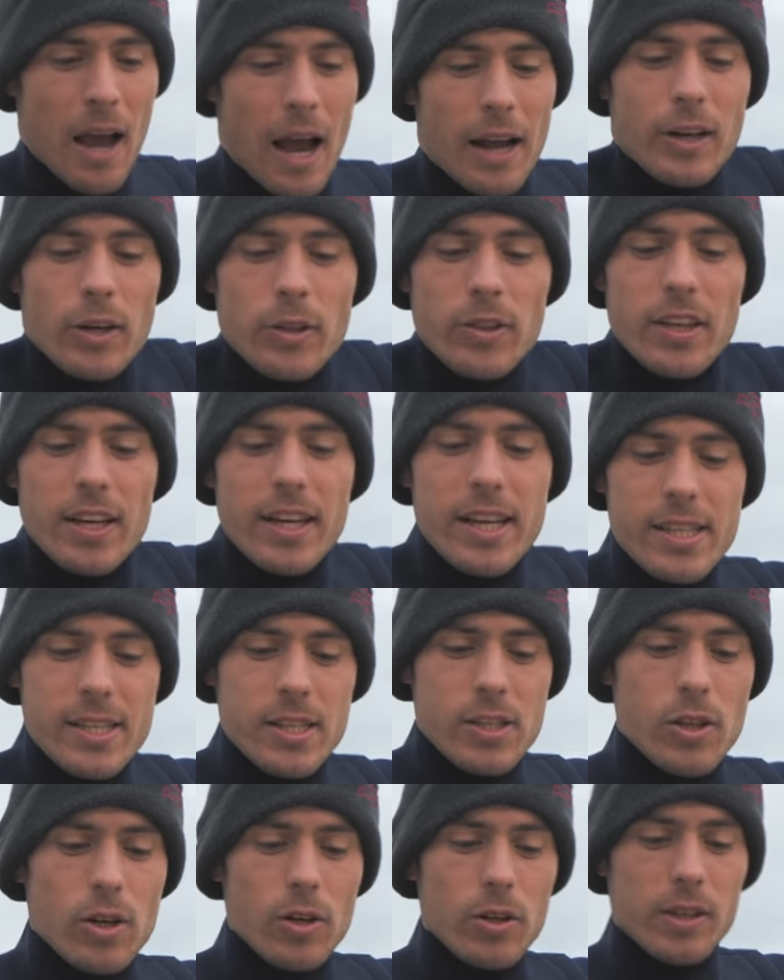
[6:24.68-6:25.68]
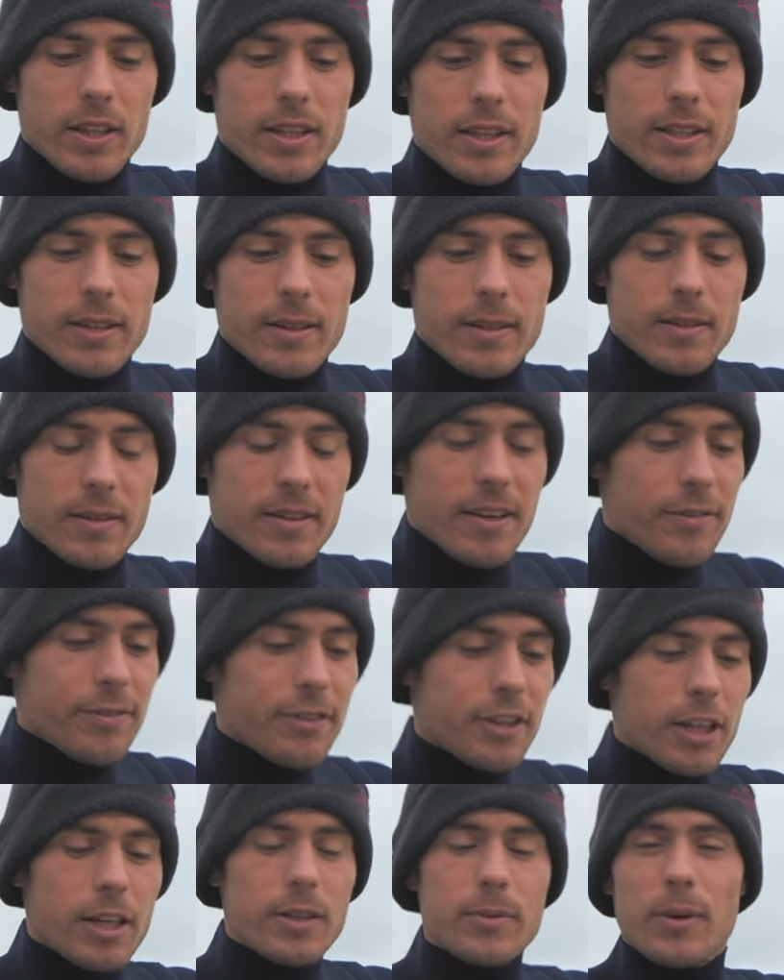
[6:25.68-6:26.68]
I don't think it's so
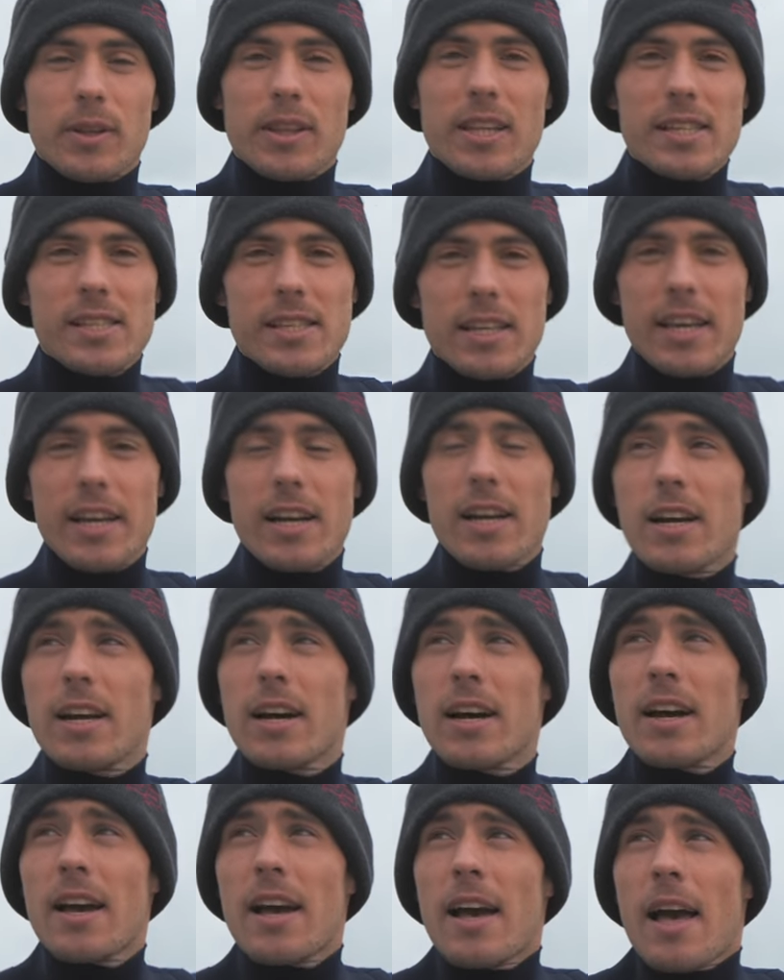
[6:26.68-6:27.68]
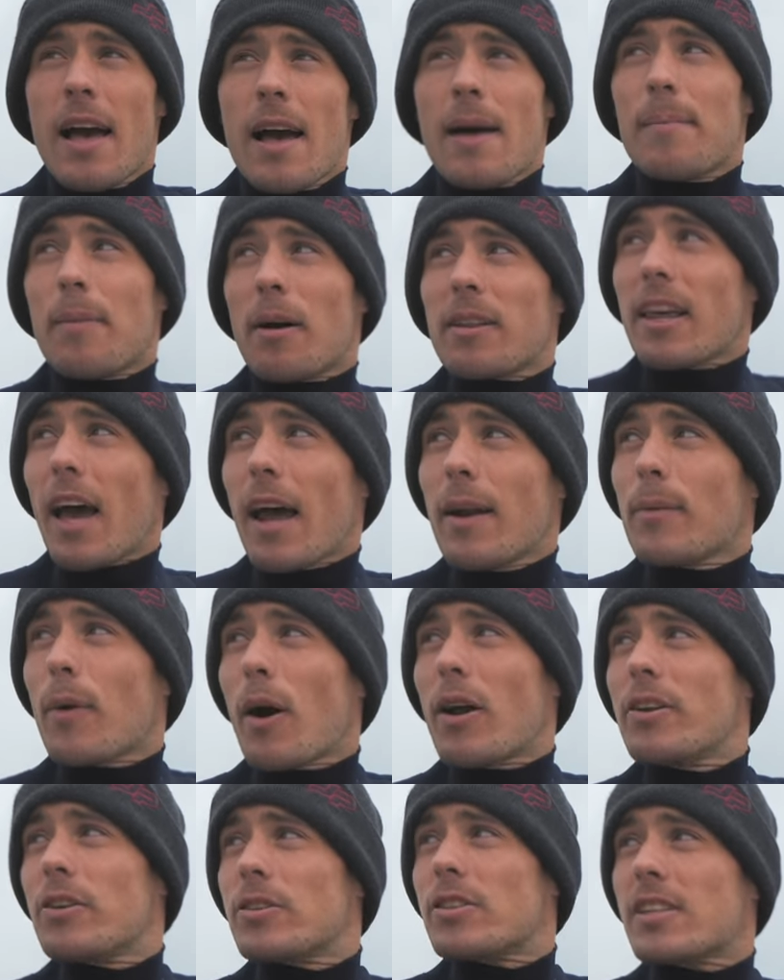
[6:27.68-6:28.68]
difficult with this gear, but then
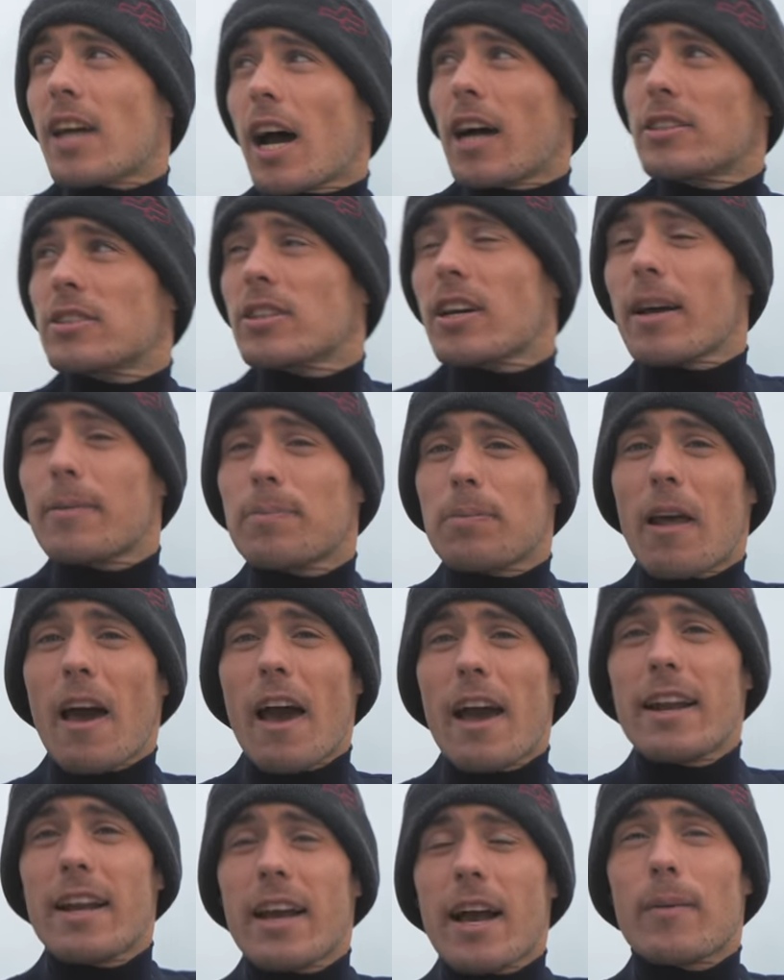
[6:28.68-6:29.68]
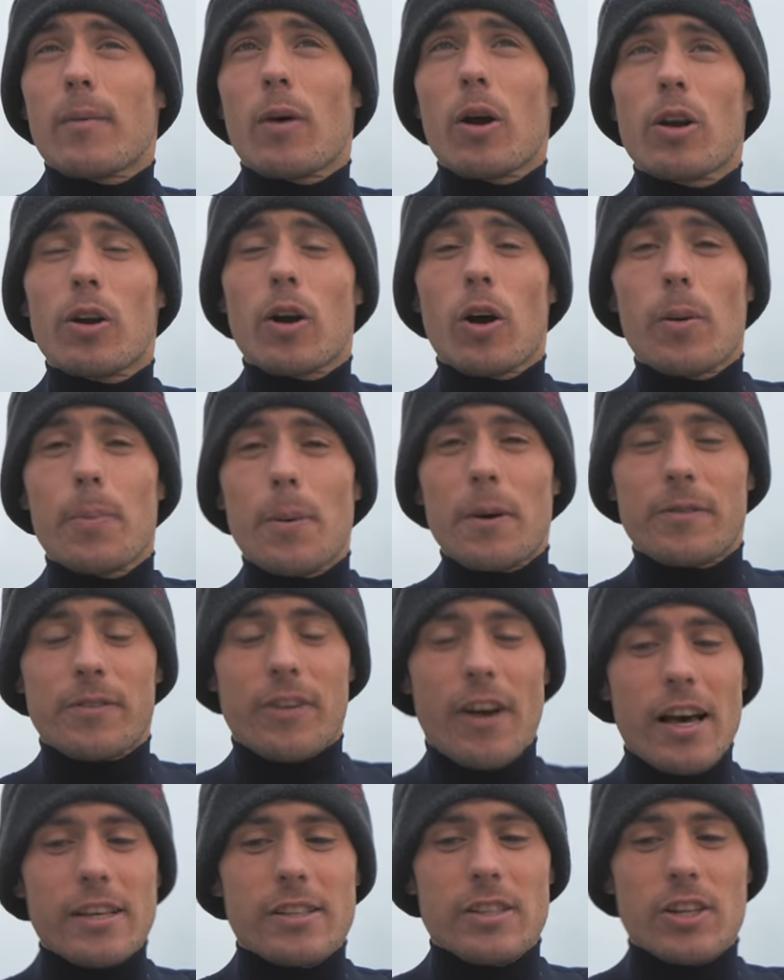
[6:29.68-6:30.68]
when you start to get planing and want to go a bit
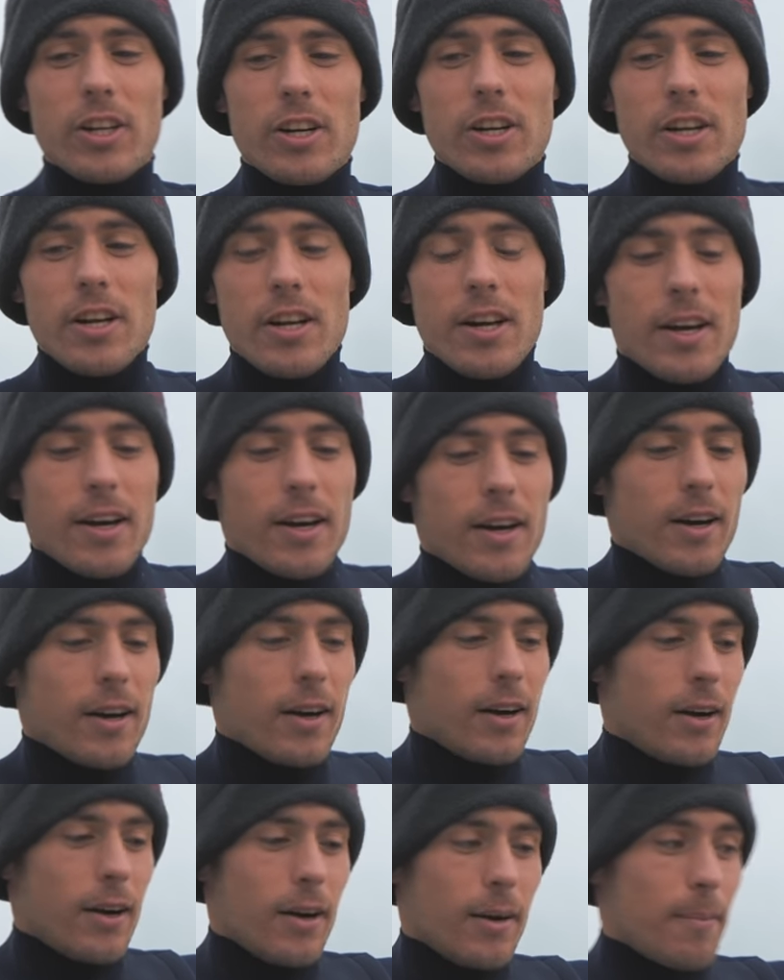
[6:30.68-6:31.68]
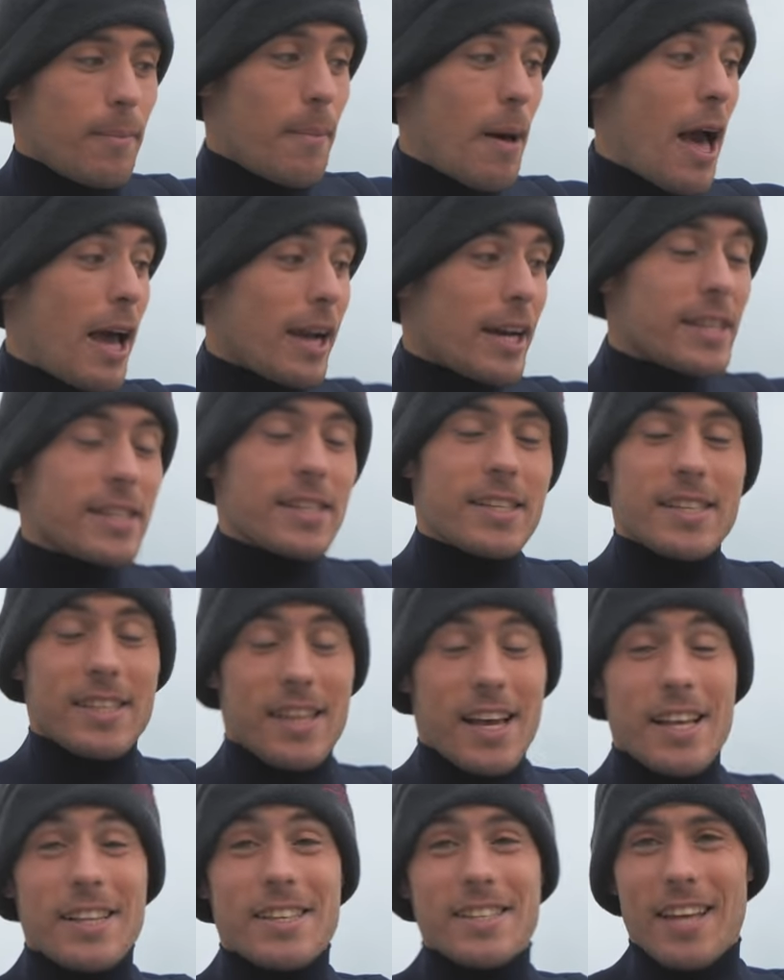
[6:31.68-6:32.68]
faster, man,
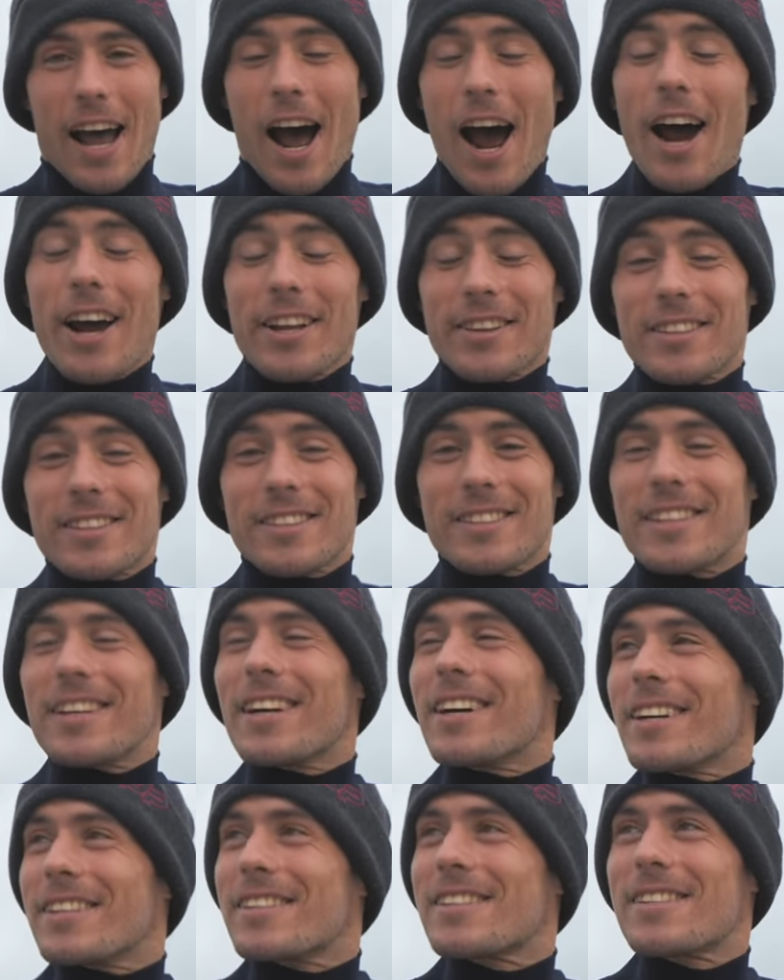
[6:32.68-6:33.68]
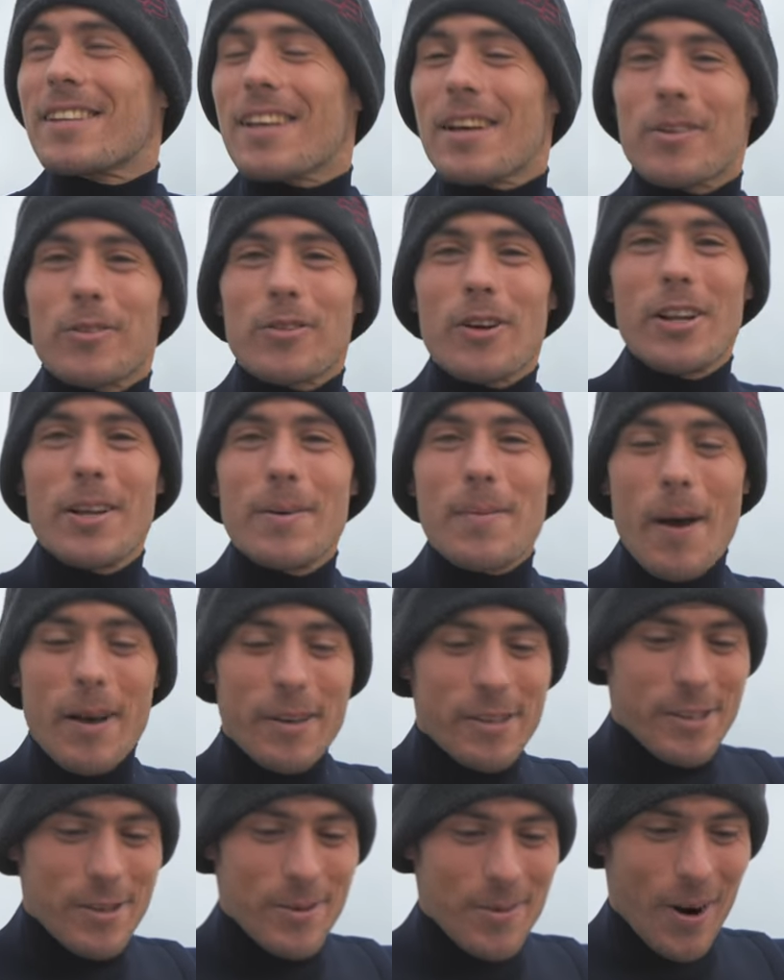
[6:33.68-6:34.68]
it's hard, this gear. It really
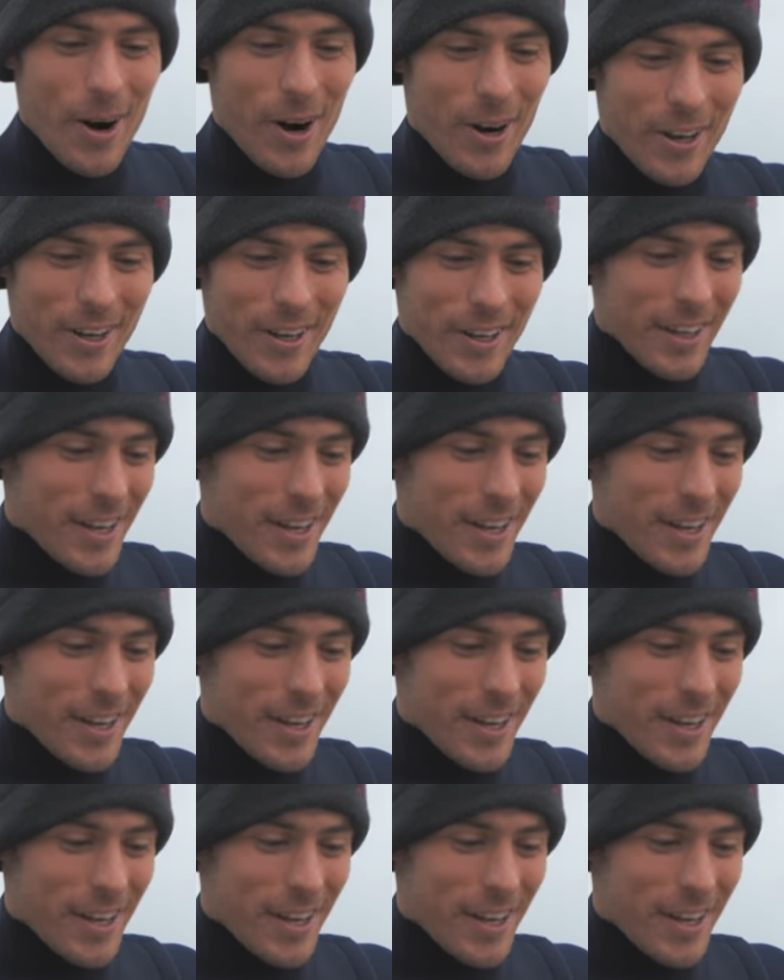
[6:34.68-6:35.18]
makes you work.